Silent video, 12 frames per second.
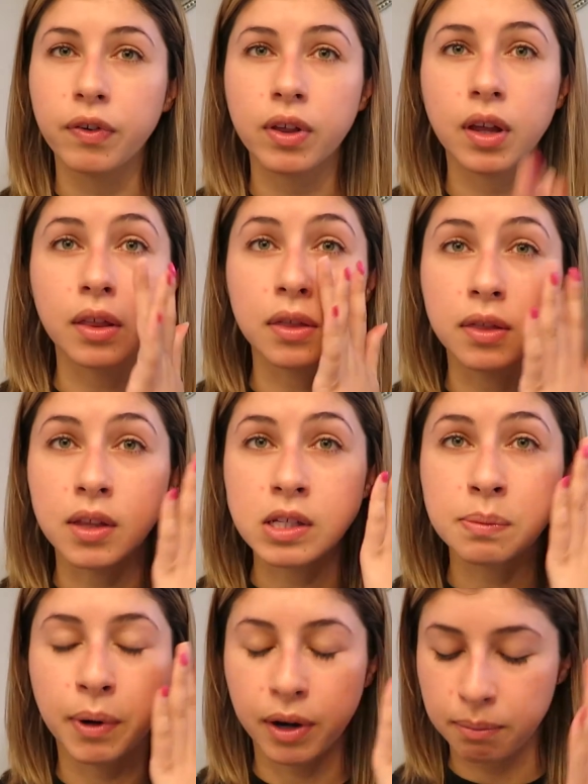feel like
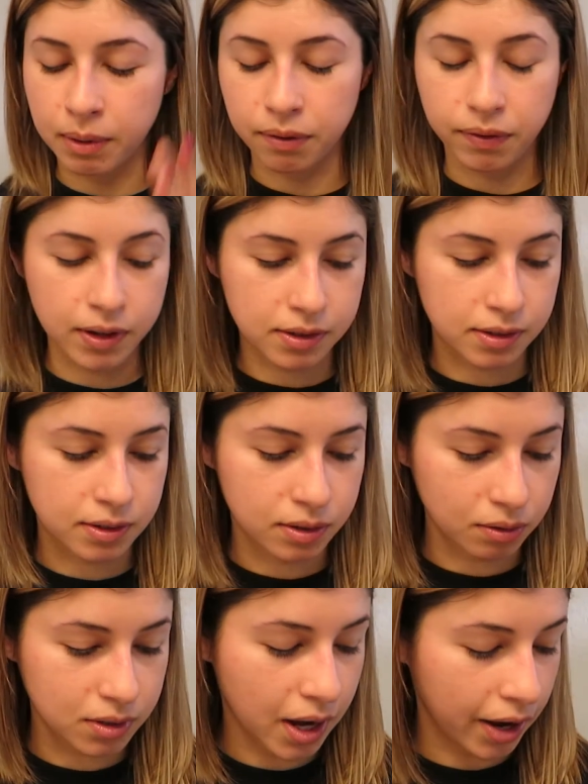this part of my face is
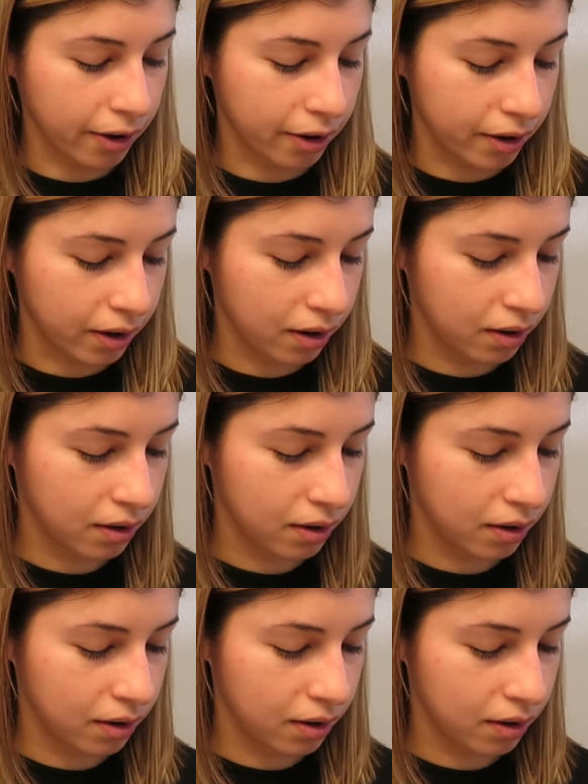still tired.